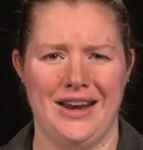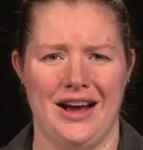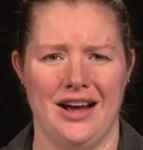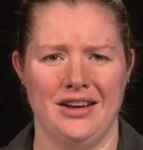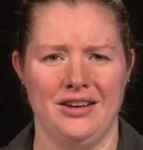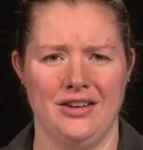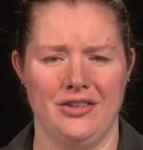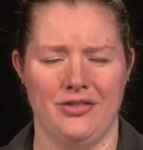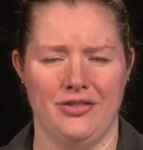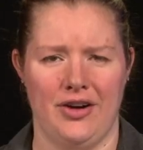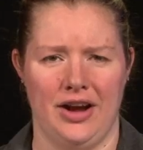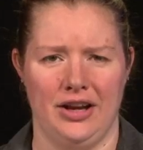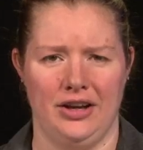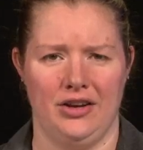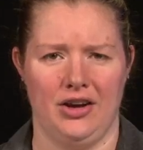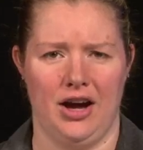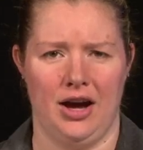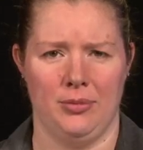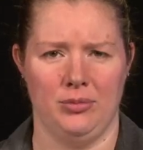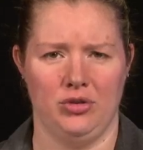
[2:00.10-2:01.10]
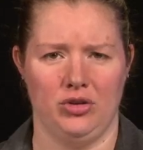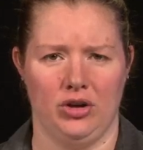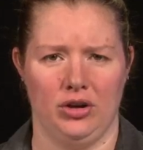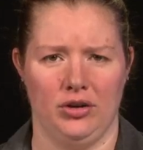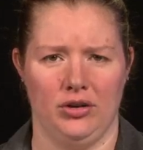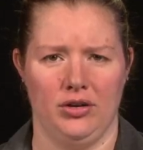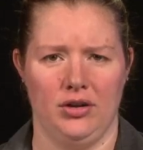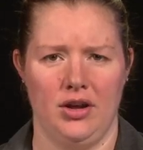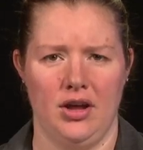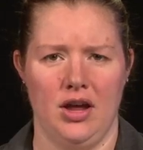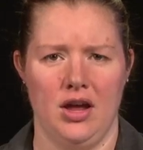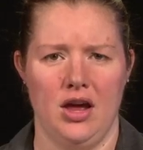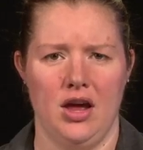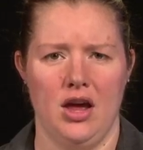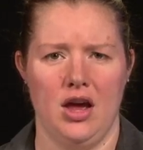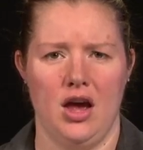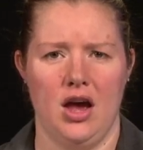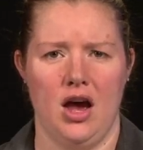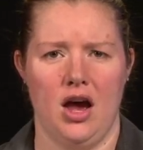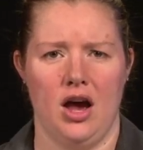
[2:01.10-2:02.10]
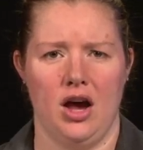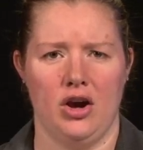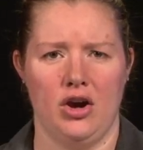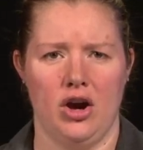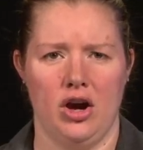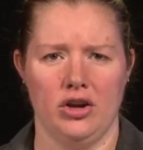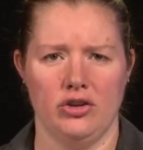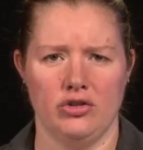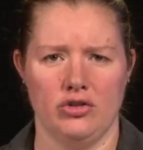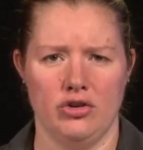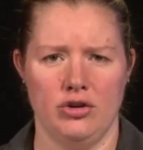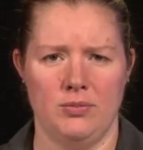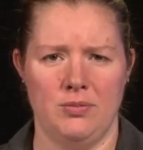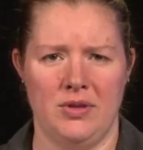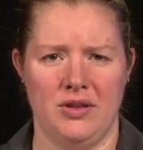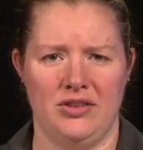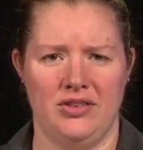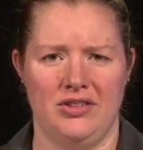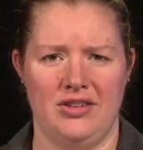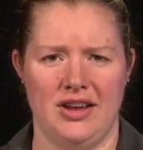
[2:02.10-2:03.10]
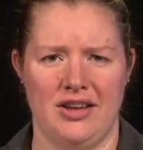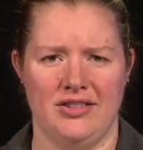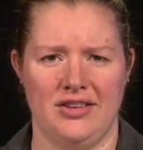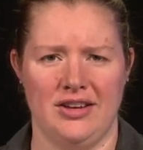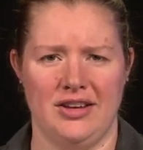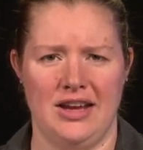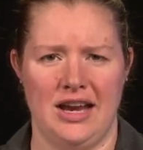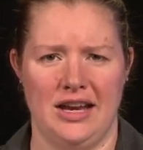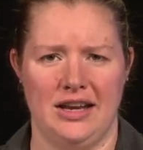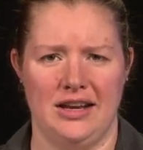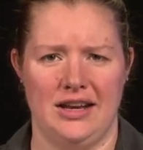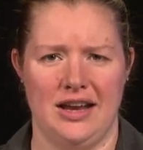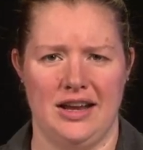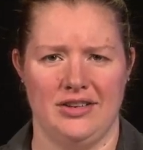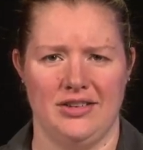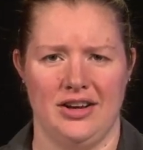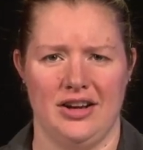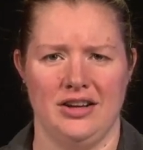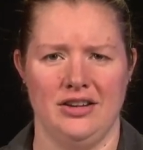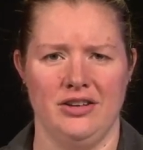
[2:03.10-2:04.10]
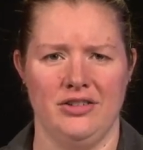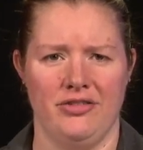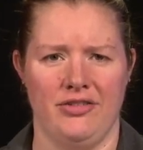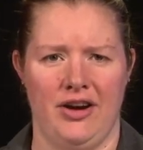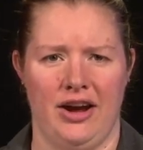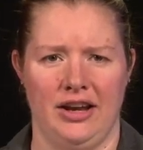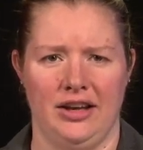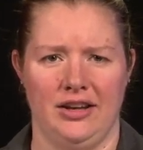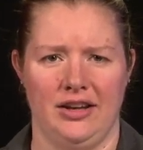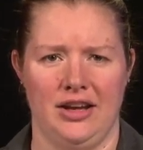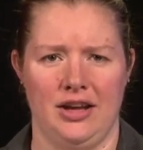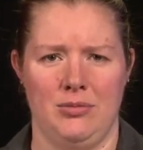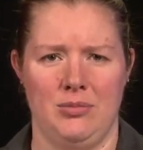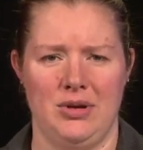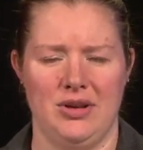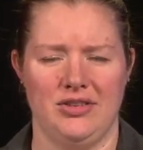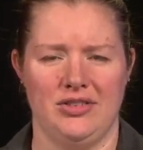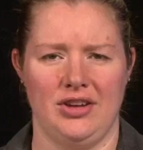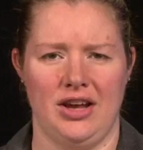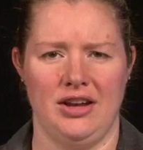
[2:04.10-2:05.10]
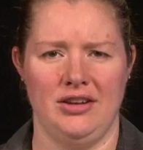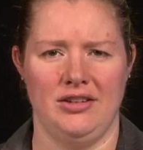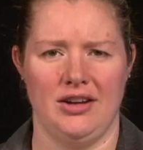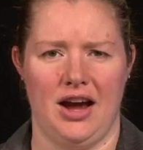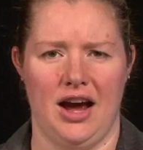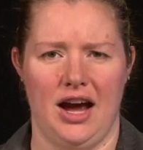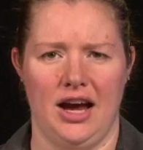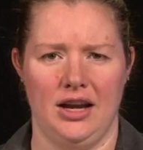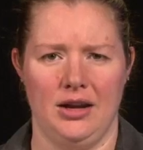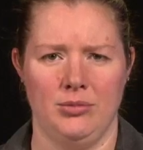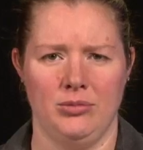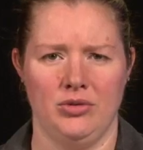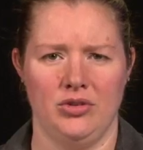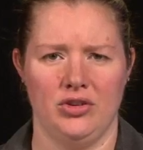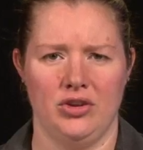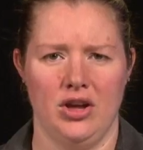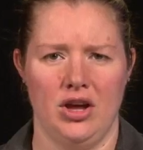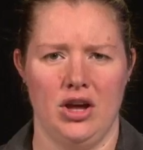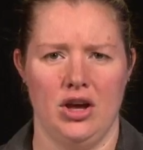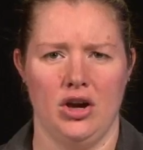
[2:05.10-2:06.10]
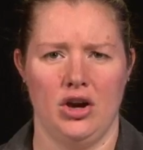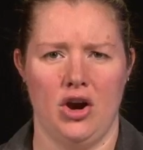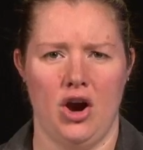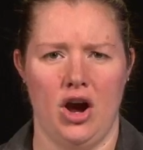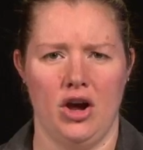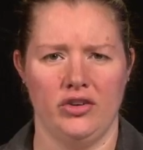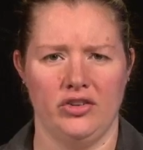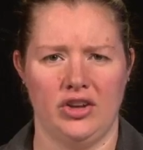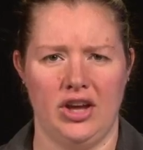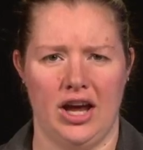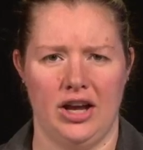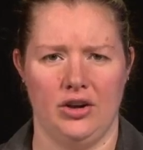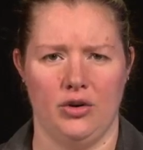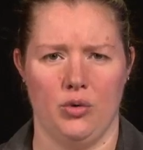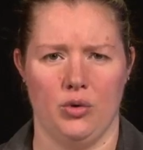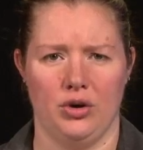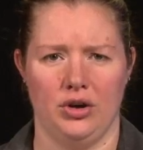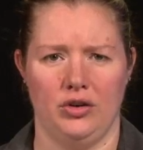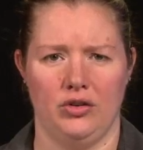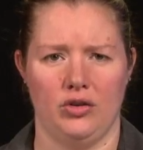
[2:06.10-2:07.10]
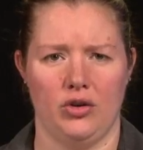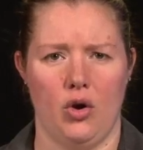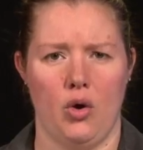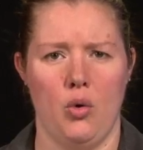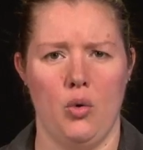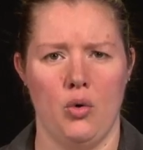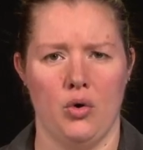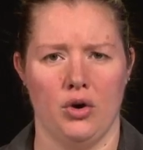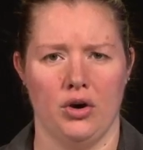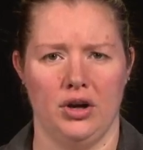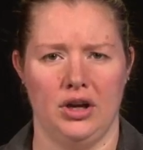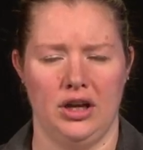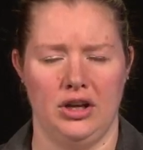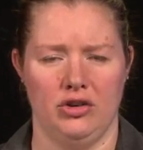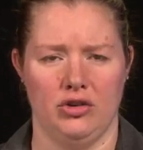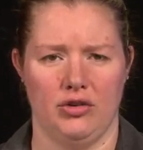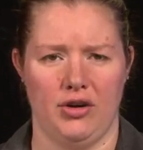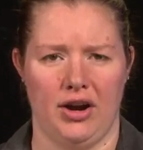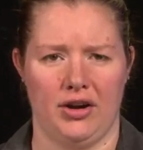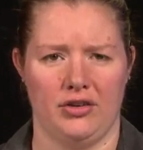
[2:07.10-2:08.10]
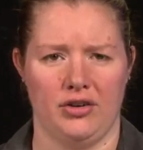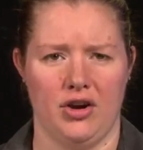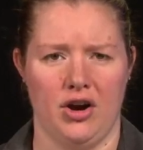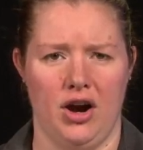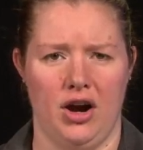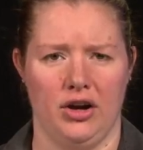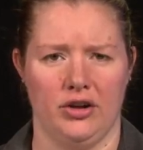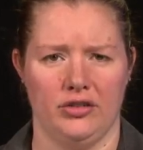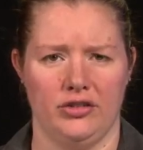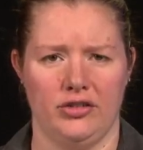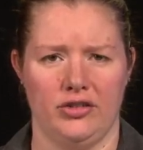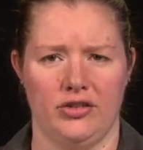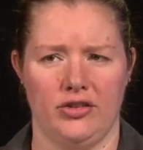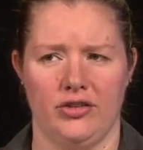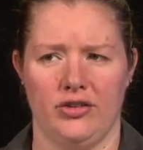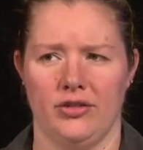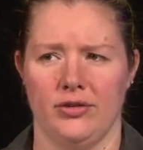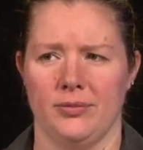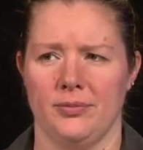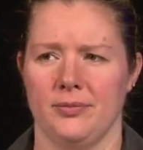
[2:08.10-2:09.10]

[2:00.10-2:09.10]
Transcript: undefined option. A cost group that's designated as undefined can be assigned to items, cost categories, or indirect costs.